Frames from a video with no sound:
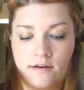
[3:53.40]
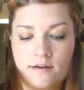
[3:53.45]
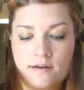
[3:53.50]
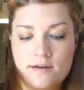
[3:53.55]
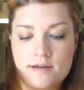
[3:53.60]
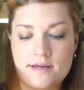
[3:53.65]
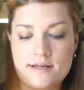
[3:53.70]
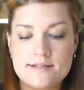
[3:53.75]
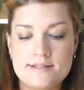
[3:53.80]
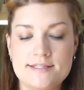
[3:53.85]

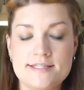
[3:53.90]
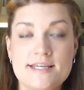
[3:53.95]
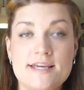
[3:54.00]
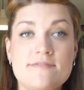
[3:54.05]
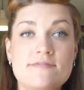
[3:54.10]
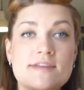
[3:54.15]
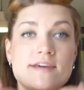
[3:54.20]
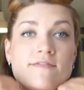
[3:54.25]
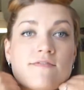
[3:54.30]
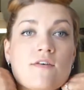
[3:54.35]
and see
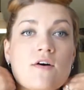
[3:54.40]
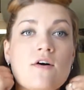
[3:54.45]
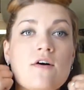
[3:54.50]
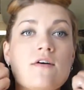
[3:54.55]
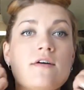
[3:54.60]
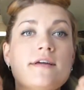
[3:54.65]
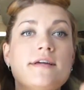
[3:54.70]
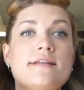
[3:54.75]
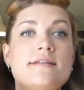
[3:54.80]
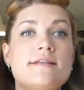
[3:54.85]
if they
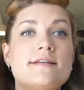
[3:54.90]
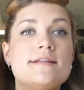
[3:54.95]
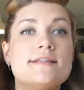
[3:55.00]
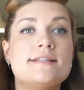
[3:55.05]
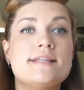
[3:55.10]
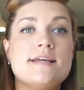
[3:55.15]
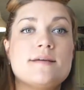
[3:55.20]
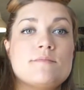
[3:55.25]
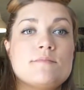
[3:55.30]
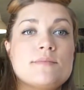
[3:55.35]
fall in the
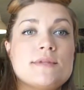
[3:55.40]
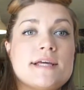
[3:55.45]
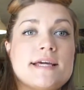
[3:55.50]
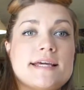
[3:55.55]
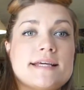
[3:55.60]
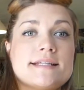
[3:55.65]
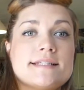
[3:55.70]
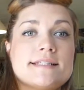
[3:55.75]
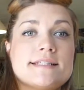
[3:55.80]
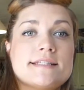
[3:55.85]
same
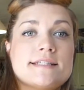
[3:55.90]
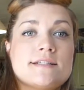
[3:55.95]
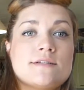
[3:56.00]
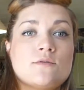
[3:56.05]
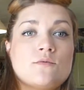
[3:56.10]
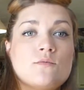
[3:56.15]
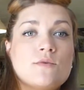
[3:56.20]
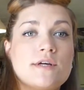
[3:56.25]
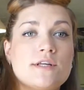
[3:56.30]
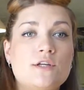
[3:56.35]
place
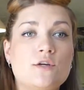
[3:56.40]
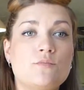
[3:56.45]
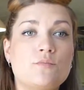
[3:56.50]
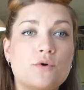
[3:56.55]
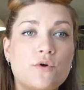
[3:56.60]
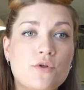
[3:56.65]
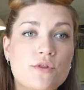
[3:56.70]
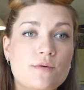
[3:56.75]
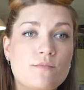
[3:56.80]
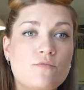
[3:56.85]
when you
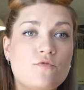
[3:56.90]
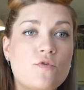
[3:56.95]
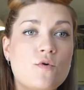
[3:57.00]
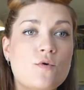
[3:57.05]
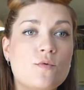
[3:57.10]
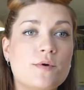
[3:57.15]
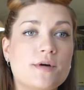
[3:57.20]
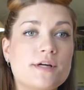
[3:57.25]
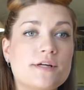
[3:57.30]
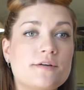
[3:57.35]
pull them
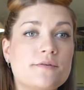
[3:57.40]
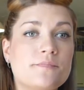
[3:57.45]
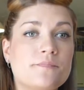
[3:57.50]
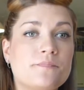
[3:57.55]
forward.